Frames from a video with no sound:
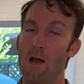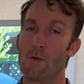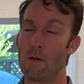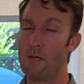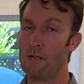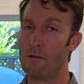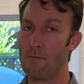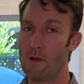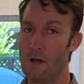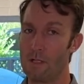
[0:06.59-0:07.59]
I'm gonna make
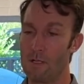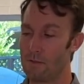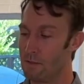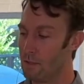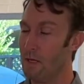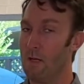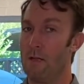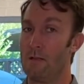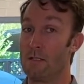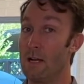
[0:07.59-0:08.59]
crab nachos.
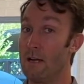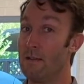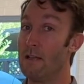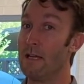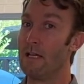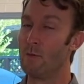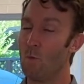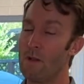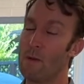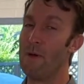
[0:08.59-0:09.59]
Decided
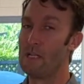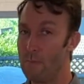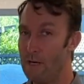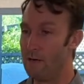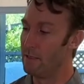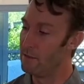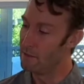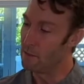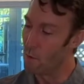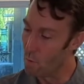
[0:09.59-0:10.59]
that one of the best
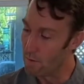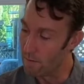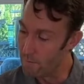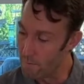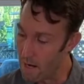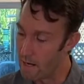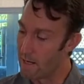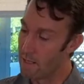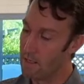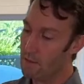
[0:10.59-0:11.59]
pairings to go with
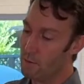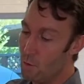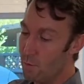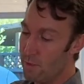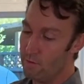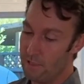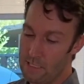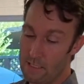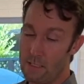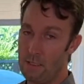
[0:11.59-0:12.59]
my newly
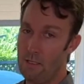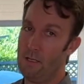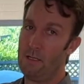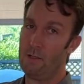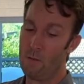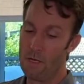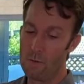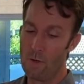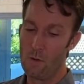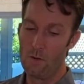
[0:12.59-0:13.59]
released
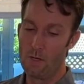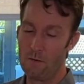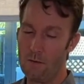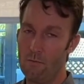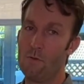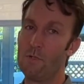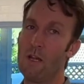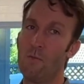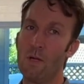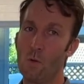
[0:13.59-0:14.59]
2021
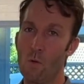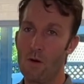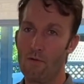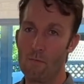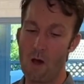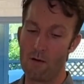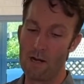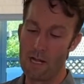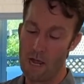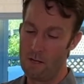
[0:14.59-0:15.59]
Rosé of Pinot Noir from
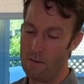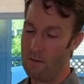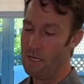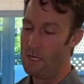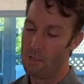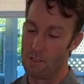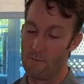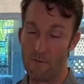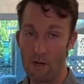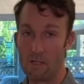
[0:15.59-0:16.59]
Monterey County,
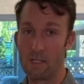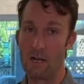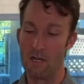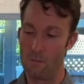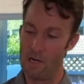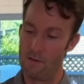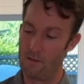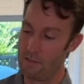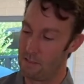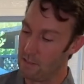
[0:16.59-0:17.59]
which I'm very excited
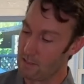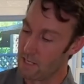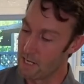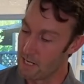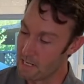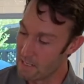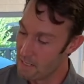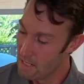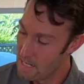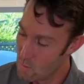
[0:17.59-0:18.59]
about. This is
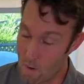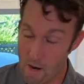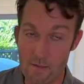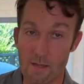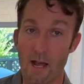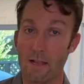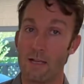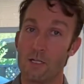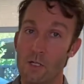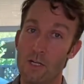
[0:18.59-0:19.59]
a wine that
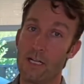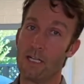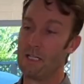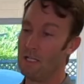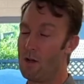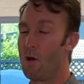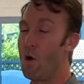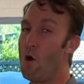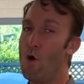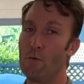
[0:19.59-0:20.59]
I like to drink
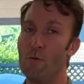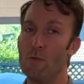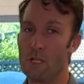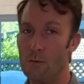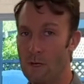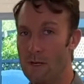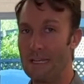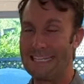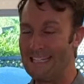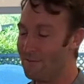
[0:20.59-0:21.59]
all through the
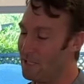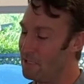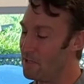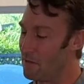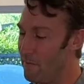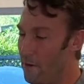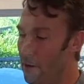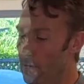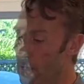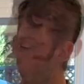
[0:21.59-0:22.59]
summer and even into the
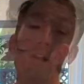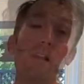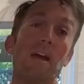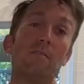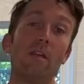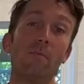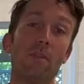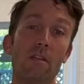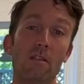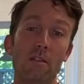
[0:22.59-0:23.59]
fall. Wanted to have
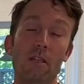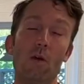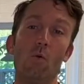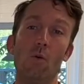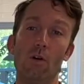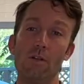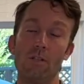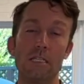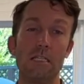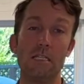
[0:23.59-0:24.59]
something that
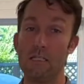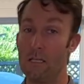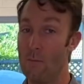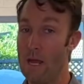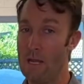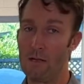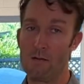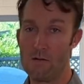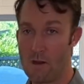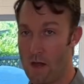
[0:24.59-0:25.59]
was easy to
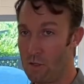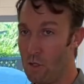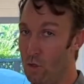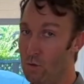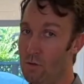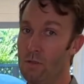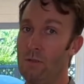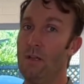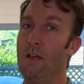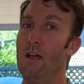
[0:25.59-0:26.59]
make,
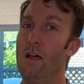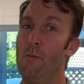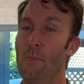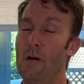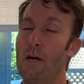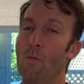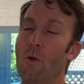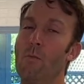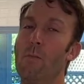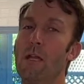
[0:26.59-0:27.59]
nachos,
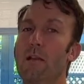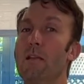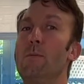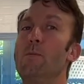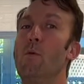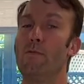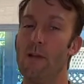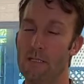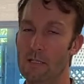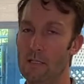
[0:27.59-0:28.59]
but want to make it a little bit
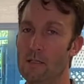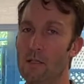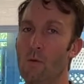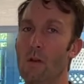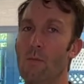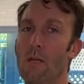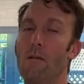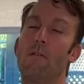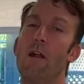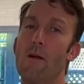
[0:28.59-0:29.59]
more fancy. So we're gonna
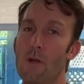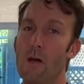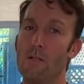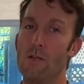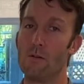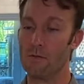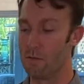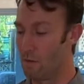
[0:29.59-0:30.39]
make crab nacho.